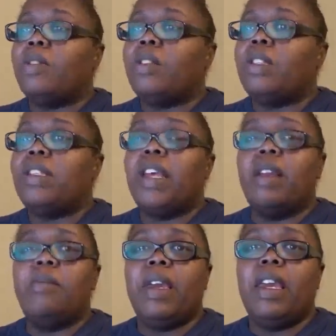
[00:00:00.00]

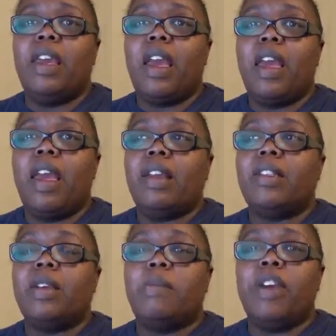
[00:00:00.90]
send me
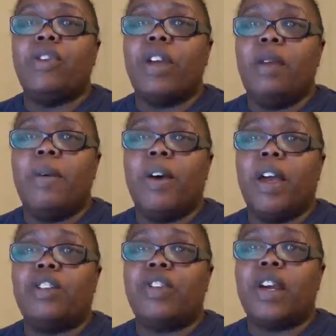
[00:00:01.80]
your email
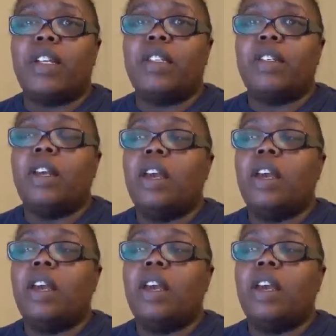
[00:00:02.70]
address